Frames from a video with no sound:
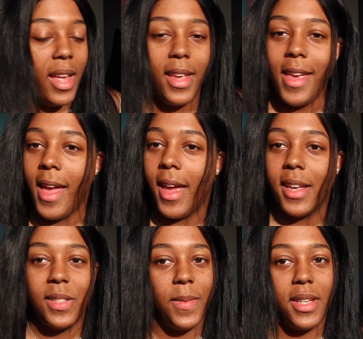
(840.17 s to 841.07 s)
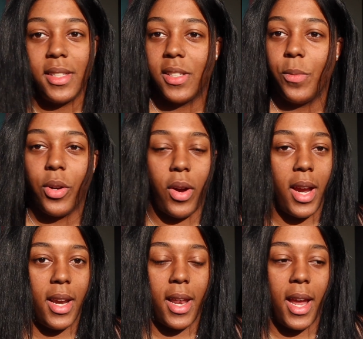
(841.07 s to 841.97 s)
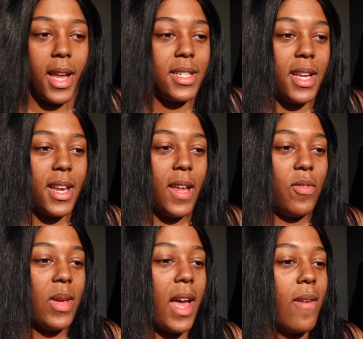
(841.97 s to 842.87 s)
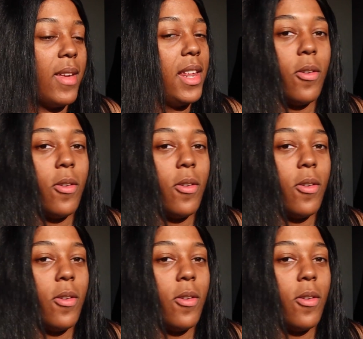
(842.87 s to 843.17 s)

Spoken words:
Yeah, it's been super great. Like I said, if you have any